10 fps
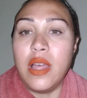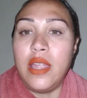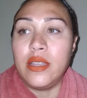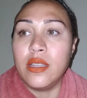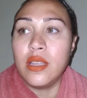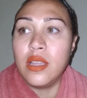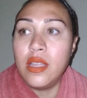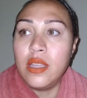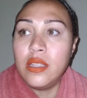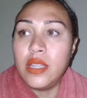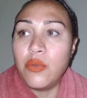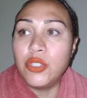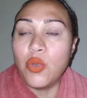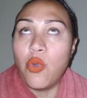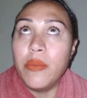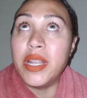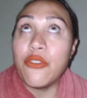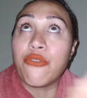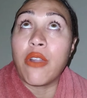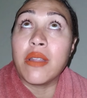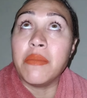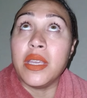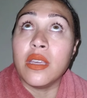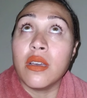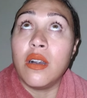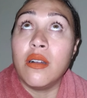and there was a woman in front of me